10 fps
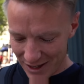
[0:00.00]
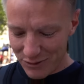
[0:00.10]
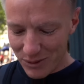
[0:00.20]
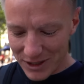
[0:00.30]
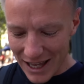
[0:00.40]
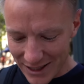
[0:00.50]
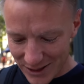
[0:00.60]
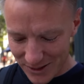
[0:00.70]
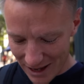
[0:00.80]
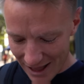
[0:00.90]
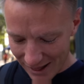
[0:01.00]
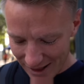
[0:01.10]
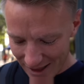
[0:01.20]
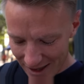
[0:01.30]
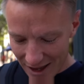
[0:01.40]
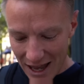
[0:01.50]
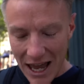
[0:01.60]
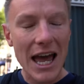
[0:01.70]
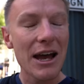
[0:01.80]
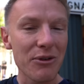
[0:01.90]
If you want to head to El
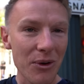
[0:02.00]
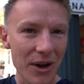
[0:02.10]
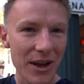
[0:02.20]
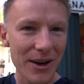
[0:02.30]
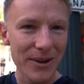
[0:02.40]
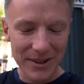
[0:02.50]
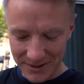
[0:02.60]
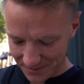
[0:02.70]
Arroyo,